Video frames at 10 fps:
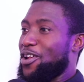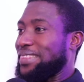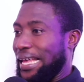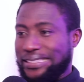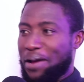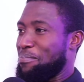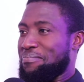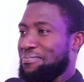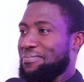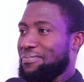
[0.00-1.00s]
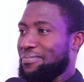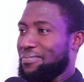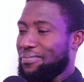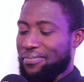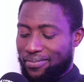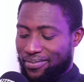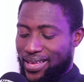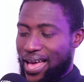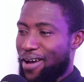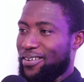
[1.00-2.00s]
not touch him.
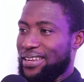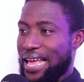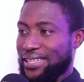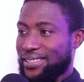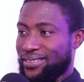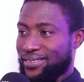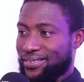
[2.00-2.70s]
How like this?